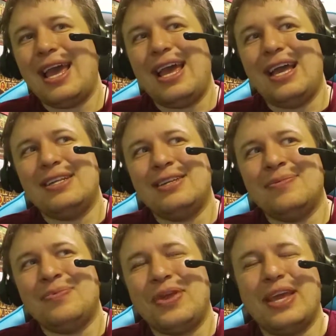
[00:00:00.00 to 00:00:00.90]
And
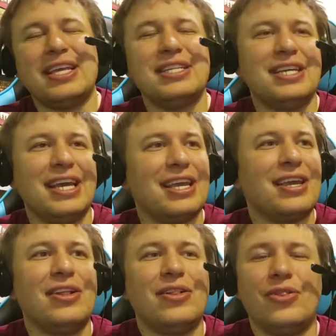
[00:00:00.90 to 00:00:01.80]
it can take
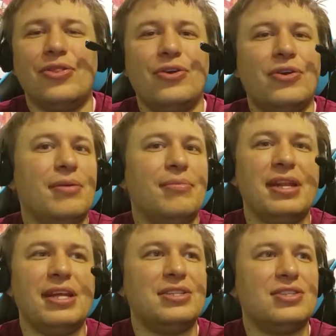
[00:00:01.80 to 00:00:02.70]
30
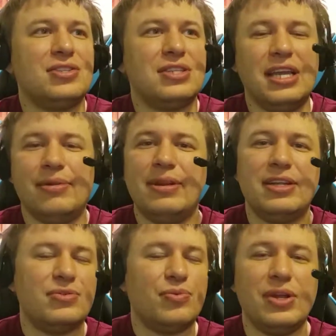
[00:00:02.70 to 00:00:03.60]
minutes, 10
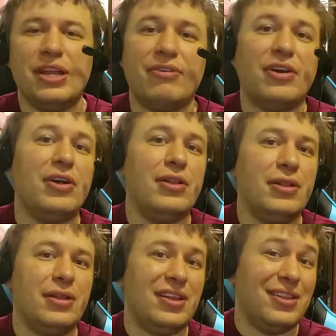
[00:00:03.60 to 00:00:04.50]
minutes, whatever, a
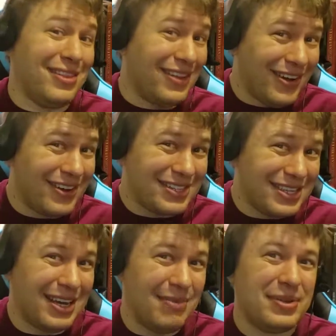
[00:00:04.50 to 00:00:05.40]
long
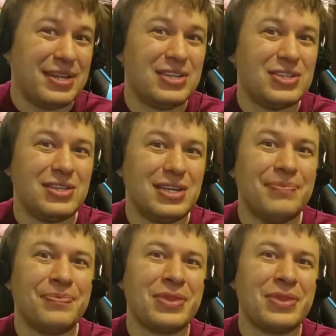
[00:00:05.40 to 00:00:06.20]
time potentially.